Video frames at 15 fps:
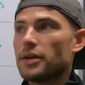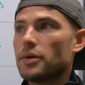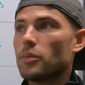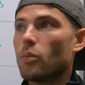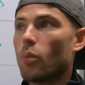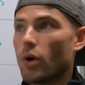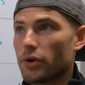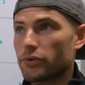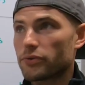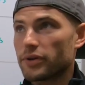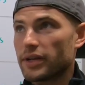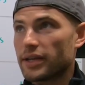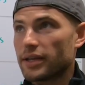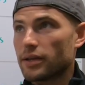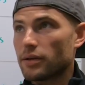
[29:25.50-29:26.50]

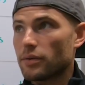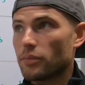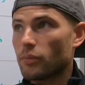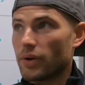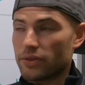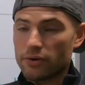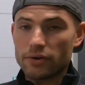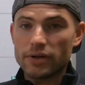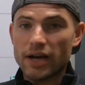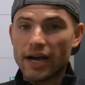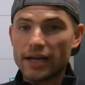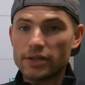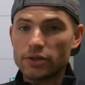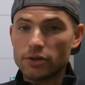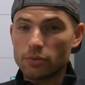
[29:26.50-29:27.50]
wondering whether or
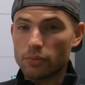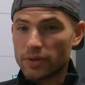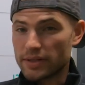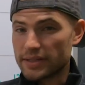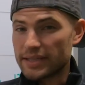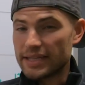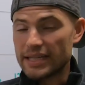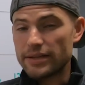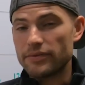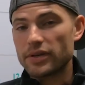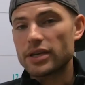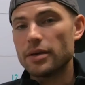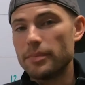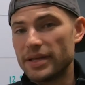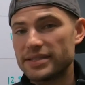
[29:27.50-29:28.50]
not you're willing to even
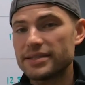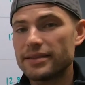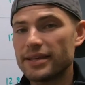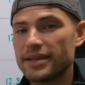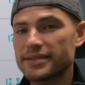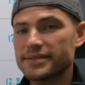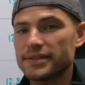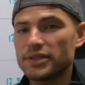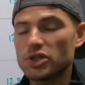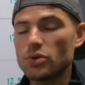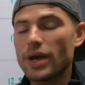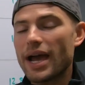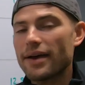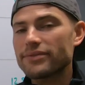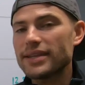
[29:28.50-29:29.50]
commit to this, you
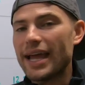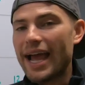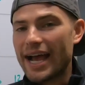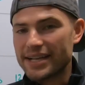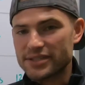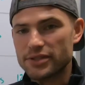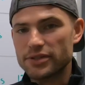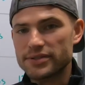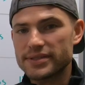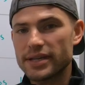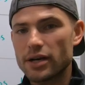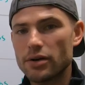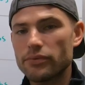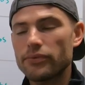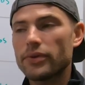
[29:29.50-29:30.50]
have to ask
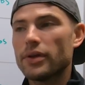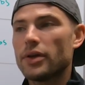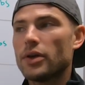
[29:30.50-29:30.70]
yourself,